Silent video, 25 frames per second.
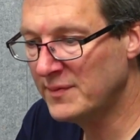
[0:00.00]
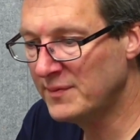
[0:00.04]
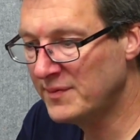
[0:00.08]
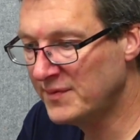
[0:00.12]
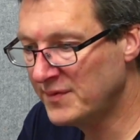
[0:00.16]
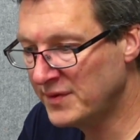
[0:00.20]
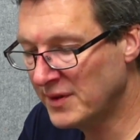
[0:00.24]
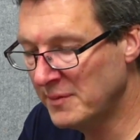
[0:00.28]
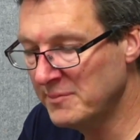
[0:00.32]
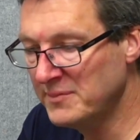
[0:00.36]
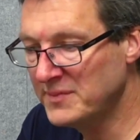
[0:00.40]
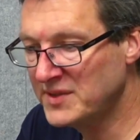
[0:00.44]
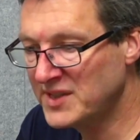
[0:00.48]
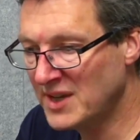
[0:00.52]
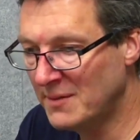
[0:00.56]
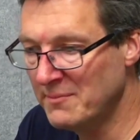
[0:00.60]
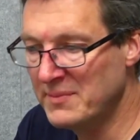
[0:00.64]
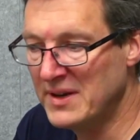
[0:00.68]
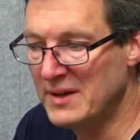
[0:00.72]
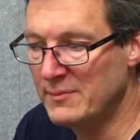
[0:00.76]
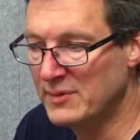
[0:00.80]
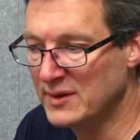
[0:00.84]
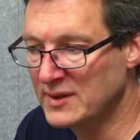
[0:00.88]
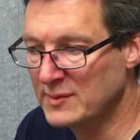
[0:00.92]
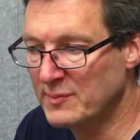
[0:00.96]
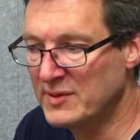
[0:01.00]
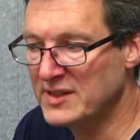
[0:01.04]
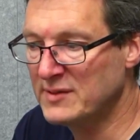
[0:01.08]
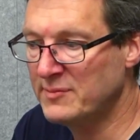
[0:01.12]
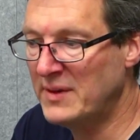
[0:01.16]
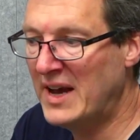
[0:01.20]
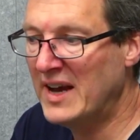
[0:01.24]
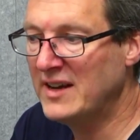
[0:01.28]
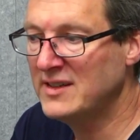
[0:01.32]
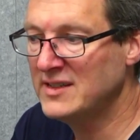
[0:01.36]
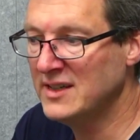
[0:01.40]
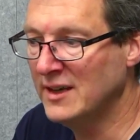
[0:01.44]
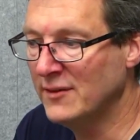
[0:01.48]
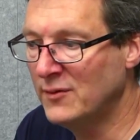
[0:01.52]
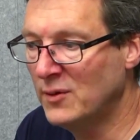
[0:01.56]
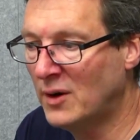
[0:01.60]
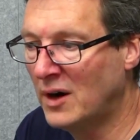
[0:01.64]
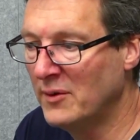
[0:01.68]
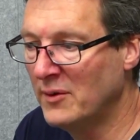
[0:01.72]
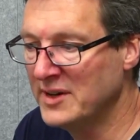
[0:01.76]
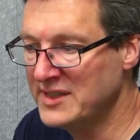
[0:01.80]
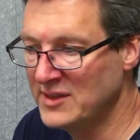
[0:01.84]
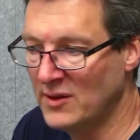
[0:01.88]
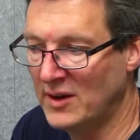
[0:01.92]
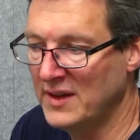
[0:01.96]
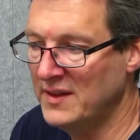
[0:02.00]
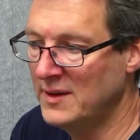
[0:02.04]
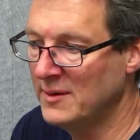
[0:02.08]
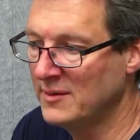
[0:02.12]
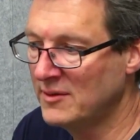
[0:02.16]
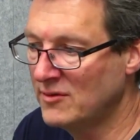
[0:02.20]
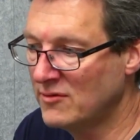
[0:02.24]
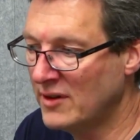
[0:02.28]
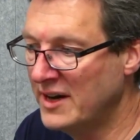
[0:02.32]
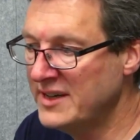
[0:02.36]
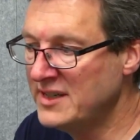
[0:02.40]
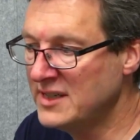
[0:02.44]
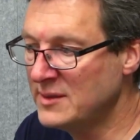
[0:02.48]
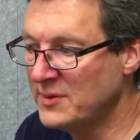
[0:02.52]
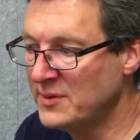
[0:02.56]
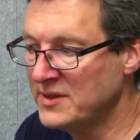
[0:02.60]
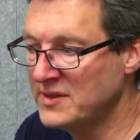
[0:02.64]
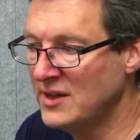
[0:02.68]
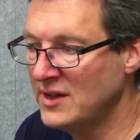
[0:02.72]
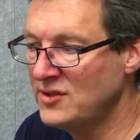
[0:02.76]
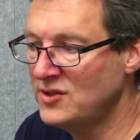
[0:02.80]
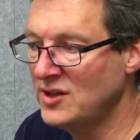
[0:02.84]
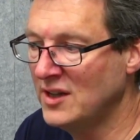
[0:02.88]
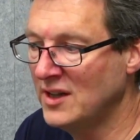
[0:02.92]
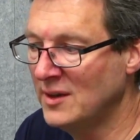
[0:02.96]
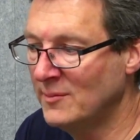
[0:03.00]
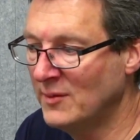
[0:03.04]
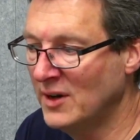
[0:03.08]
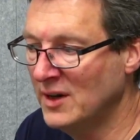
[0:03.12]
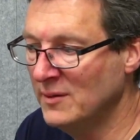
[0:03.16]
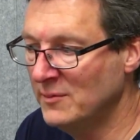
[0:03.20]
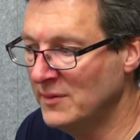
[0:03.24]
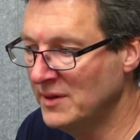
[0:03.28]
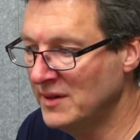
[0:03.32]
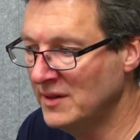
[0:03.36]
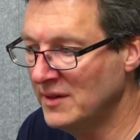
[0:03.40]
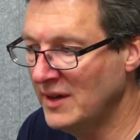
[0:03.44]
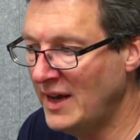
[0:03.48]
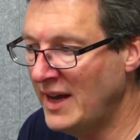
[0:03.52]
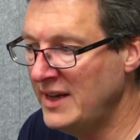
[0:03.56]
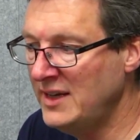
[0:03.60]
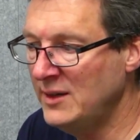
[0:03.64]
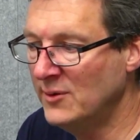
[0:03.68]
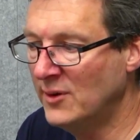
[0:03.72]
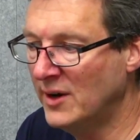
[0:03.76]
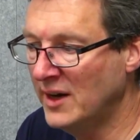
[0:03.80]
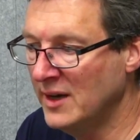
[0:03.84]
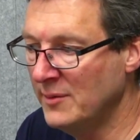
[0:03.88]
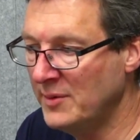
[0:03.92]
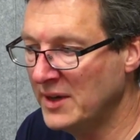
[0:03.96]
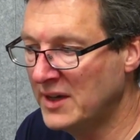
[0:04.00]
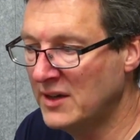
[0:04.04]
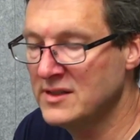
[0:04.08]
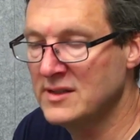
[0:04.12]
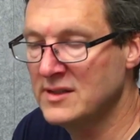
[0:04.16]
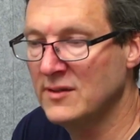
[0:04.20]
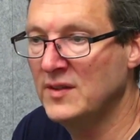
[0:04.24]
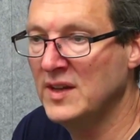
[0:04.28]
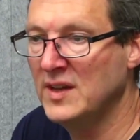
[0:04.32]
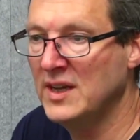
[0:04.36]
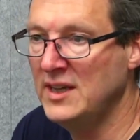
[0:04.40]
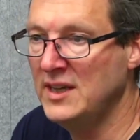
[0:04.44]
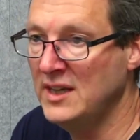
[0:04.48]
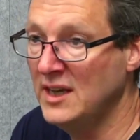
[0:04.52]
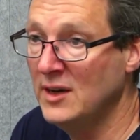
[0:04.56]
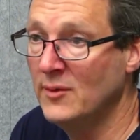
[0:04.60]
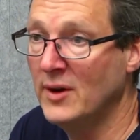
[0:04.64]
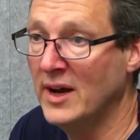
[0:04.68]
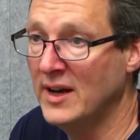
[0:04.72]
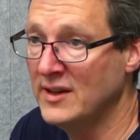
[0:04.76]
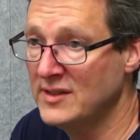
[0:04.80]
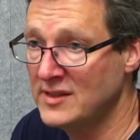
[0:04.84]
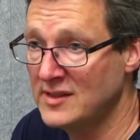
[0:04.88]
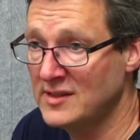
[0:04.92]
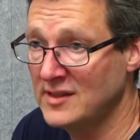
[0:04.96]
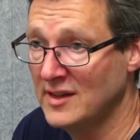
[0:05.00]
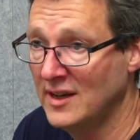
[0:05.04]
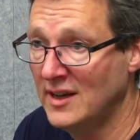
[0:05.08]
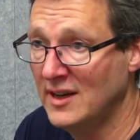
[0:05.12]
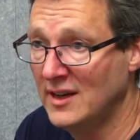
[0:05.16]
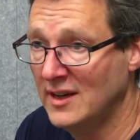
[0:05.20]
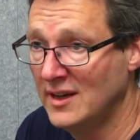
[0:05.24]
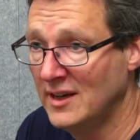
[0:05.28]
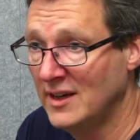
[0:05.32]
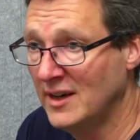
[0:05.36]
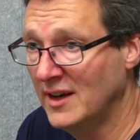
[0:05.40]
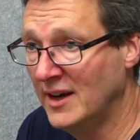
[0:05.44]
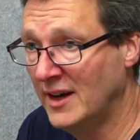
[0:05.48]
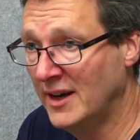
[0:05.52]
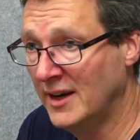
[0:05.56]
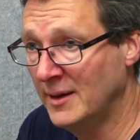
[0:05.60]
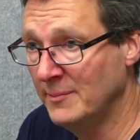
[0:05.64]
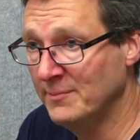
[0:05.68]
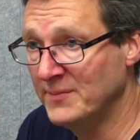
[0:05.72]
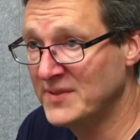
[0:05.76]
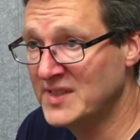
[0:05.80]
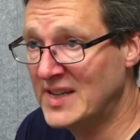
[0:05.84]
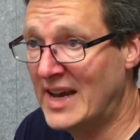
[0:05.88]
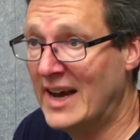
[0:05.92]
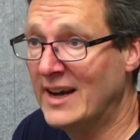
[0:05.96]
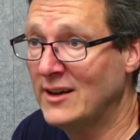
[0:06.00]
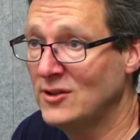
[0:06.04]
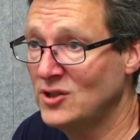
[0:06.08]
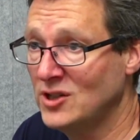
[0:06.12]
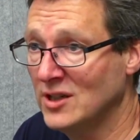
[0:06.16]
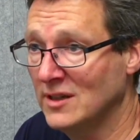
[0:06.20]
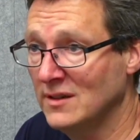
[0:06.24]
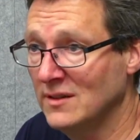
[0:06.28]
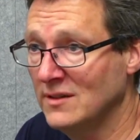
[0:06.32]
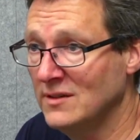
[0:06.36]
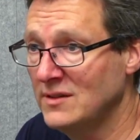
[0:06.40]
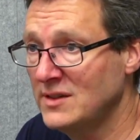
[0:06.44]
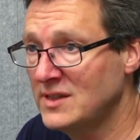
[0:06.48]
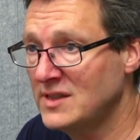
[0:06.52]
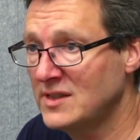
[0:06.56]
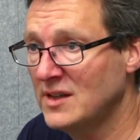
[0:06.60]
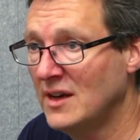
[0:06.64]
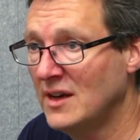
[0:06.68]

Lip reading: from some people's perspective, Huawei's not in the greatest position at the moment anyway, because of the US sanctions.